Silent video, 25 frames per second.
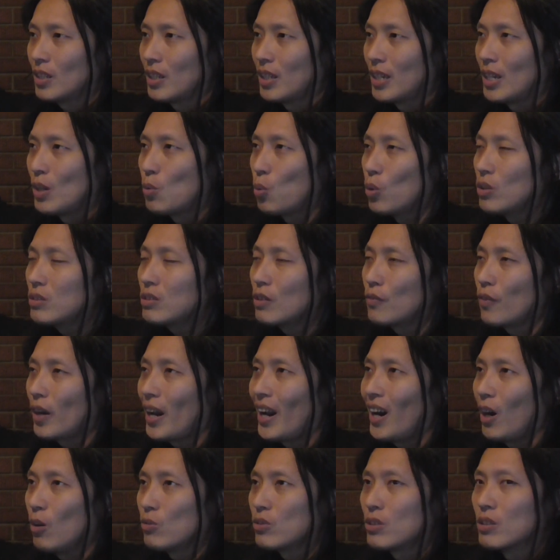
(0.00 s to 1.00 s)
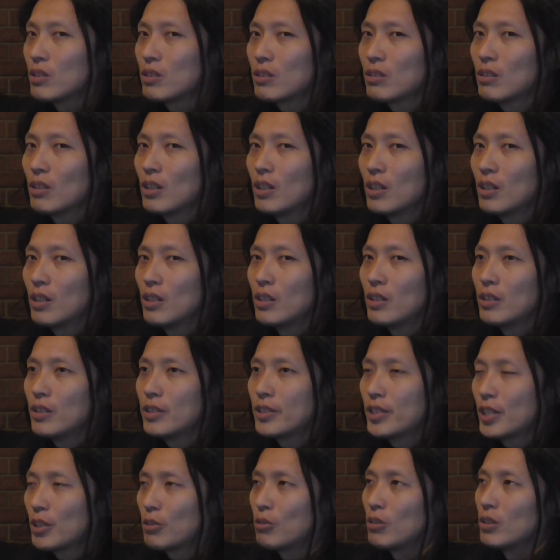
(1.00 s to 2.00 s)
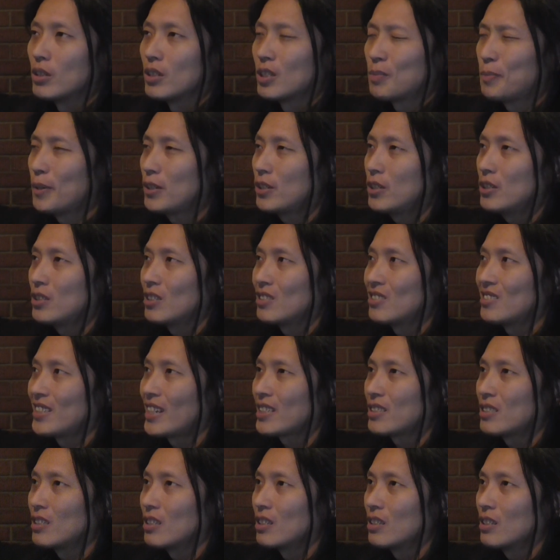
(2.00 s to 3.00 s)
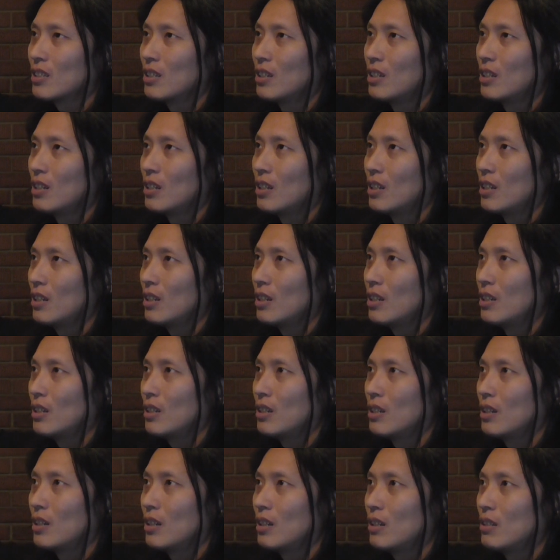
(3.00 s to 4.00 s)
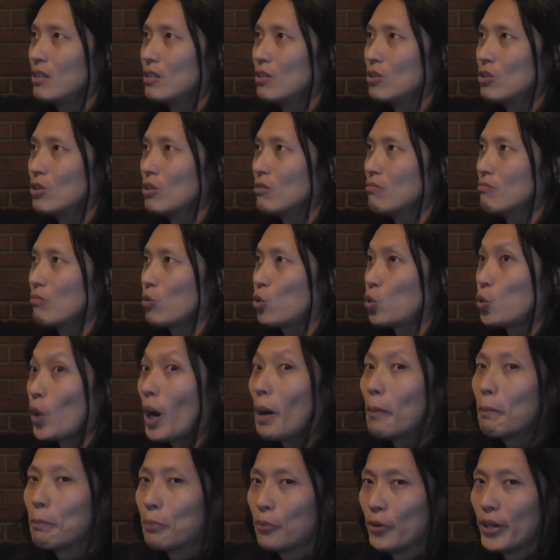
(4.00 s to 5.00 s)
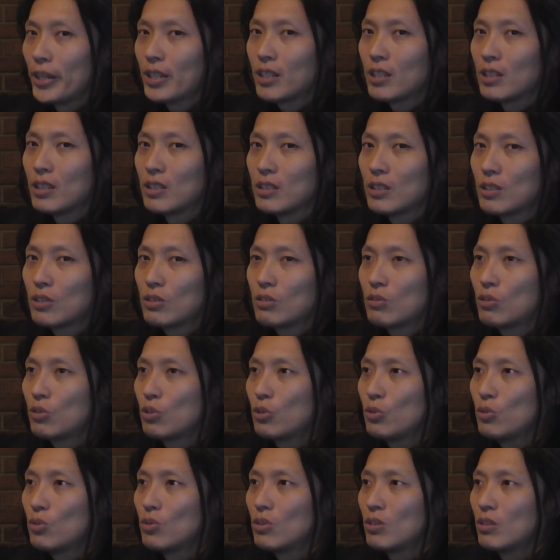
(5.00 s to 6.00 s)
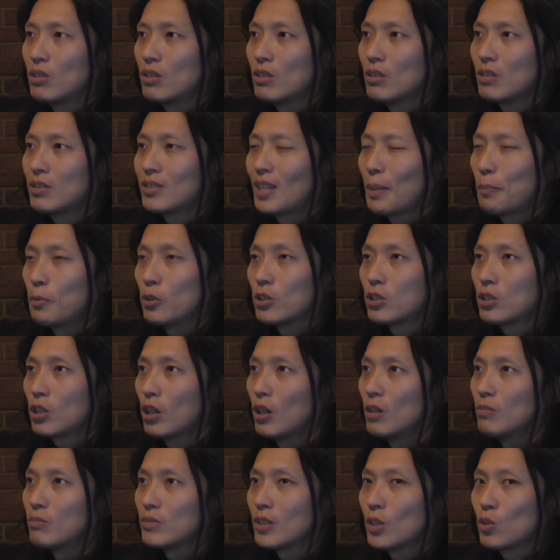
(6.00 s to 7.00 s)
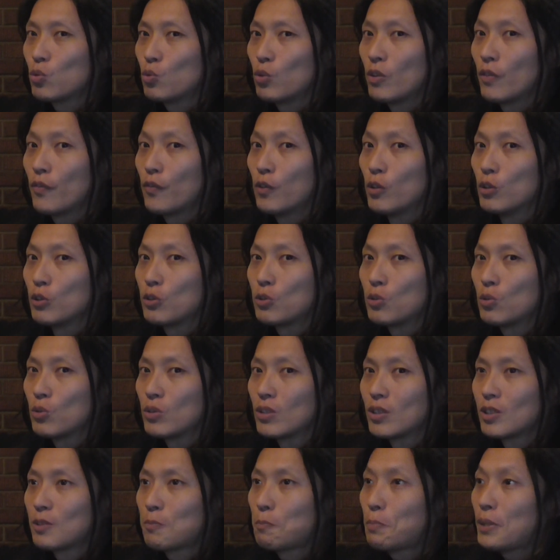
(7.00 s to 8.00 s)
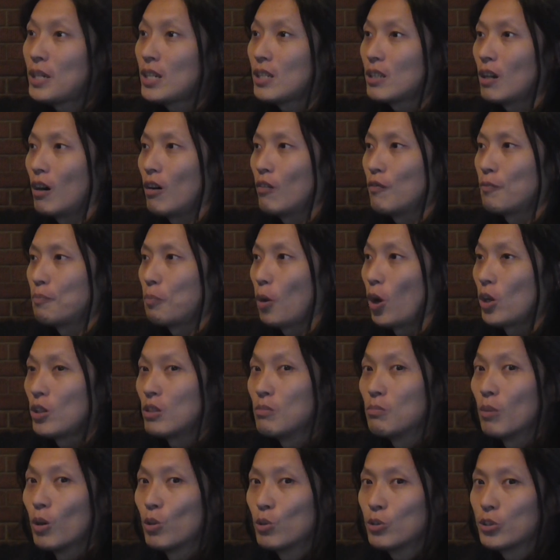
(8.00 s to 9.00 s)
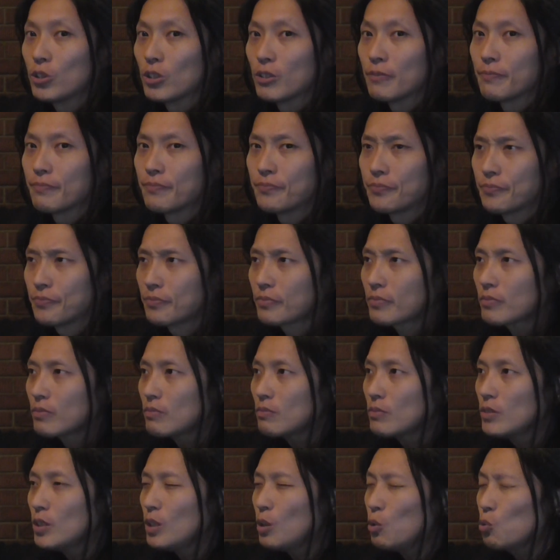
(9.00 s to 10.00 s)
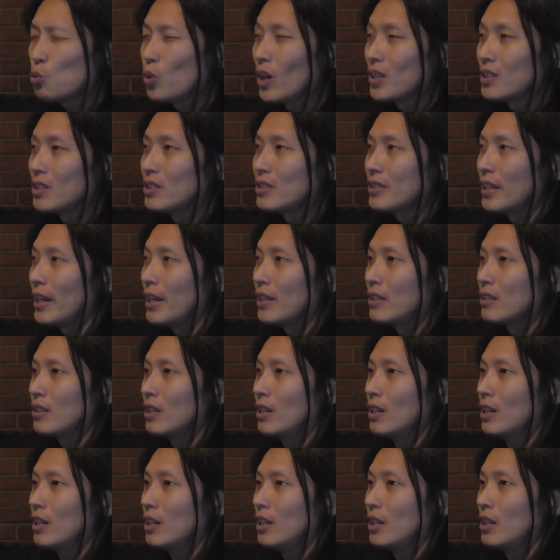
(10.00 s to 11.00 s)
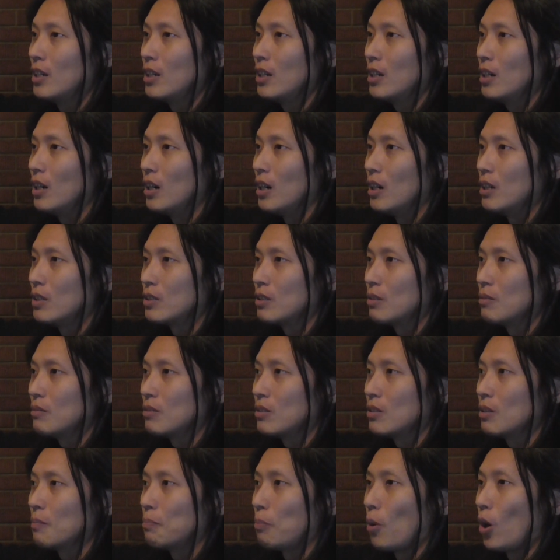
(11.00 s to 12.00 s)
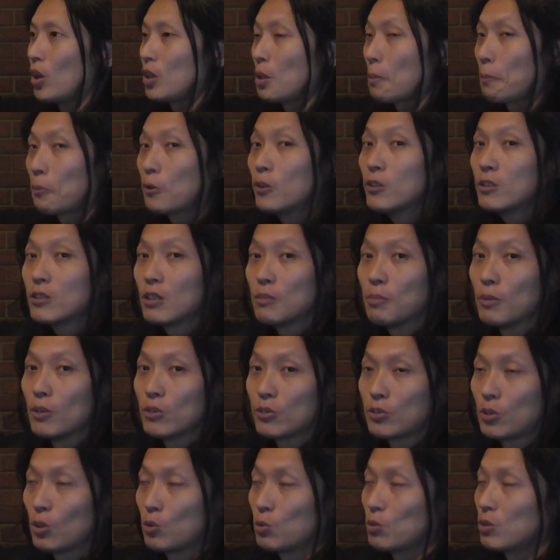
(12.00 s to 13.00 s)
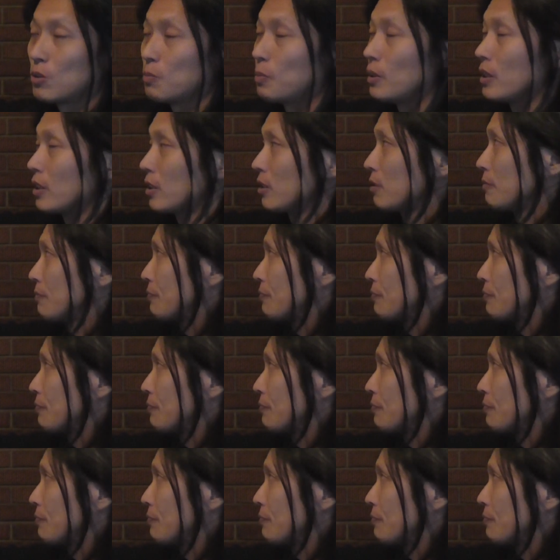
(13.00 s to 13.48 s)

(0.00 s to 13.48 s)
he wouldn't have held this secretly, especially there's nothing, groundbreaking, just two separate terms that refers to the speed of body motion, rather than the body principle, so to speak.